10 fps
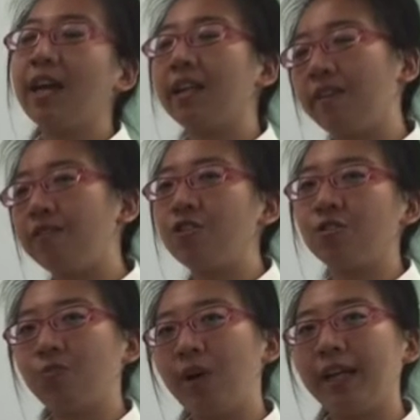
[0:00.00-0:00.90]
and
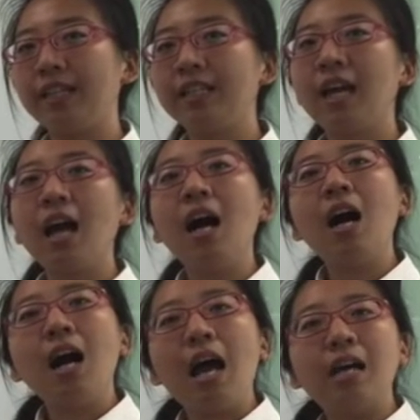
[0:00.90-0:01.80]
efficient way.
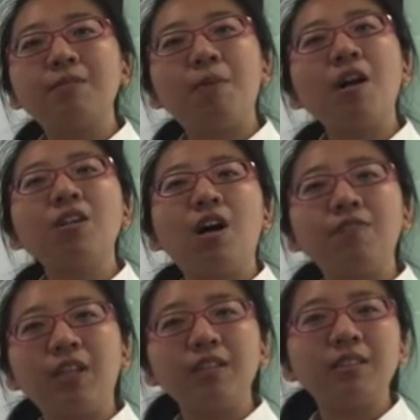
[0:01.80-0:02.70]
As part
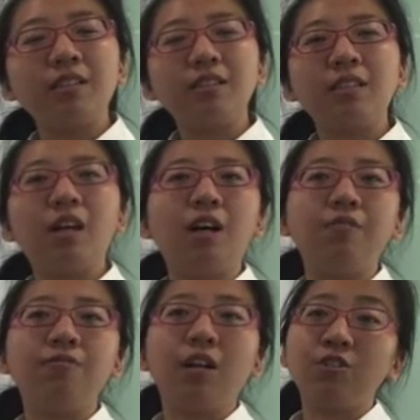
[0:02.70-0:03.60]
of downsizing of
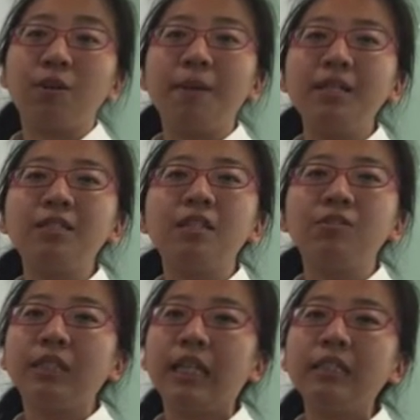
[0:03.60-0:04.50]
HMS,
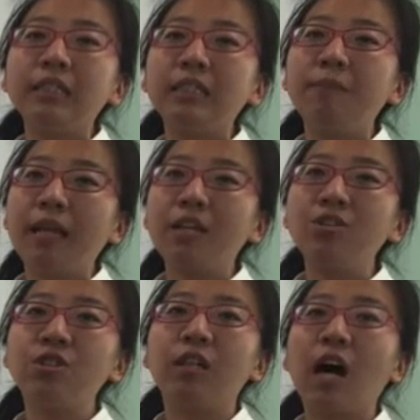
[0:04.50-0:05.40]
redundancy plan
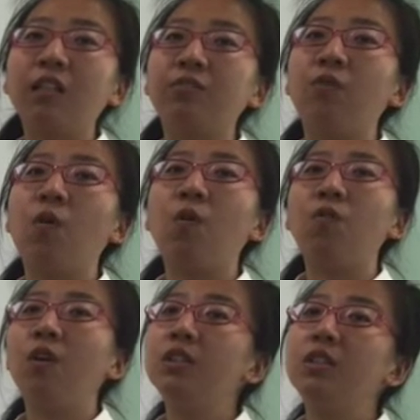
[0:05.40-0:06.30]
should ask for
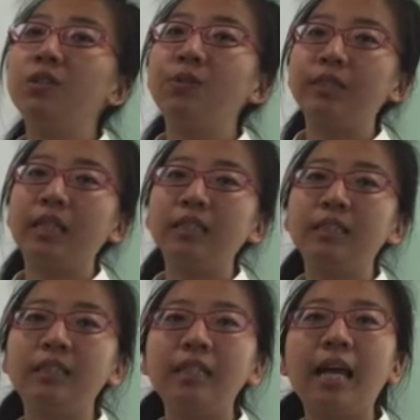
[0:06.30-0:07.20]
voluntary
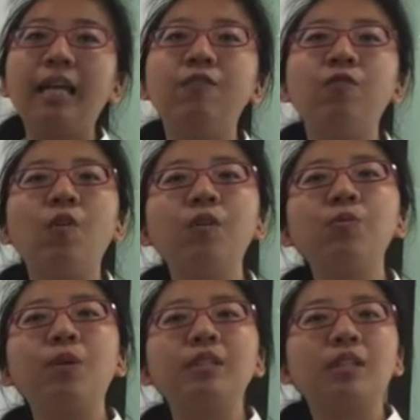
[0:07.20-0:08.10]
redundancy and following
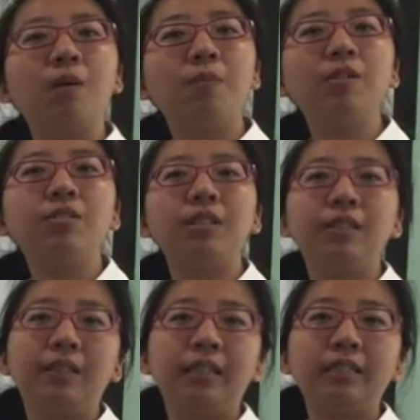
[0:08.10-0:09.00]
with compulsory
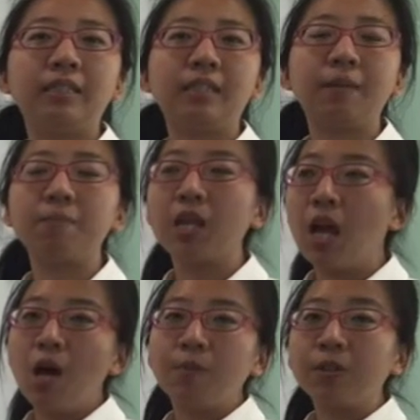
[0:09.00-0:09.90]
redundancy,
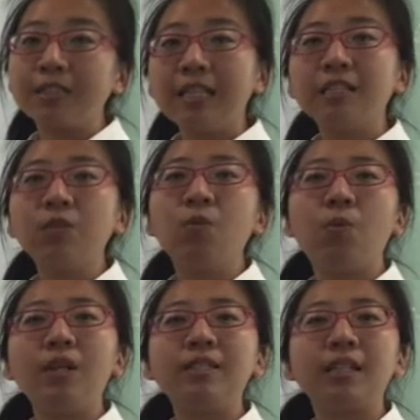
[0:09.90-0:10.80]
processing
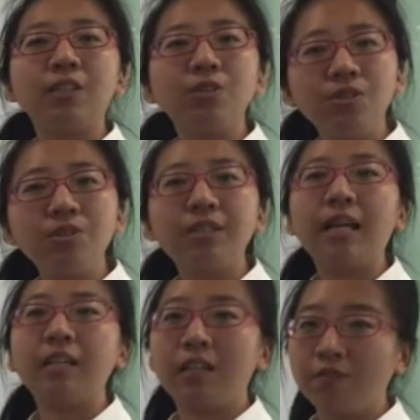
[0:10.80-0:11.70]
with induced
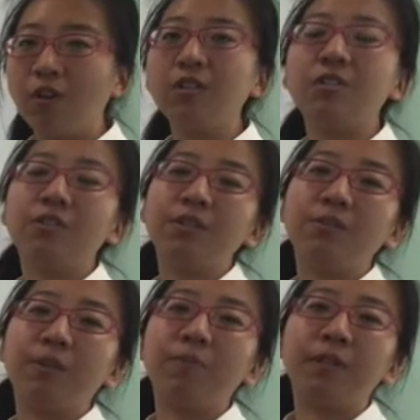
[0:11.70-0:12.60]
and involuntary
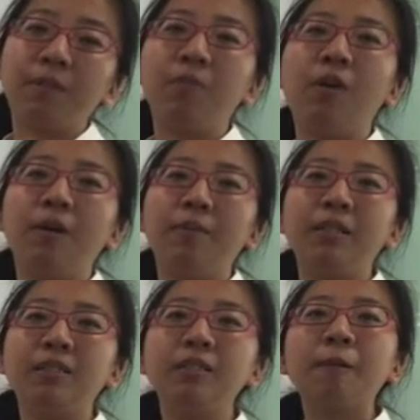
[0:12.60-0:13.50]

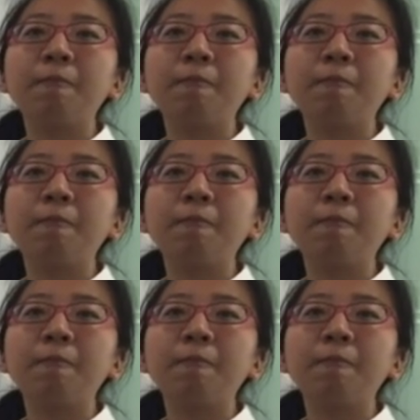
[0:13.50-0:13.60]
redeployment.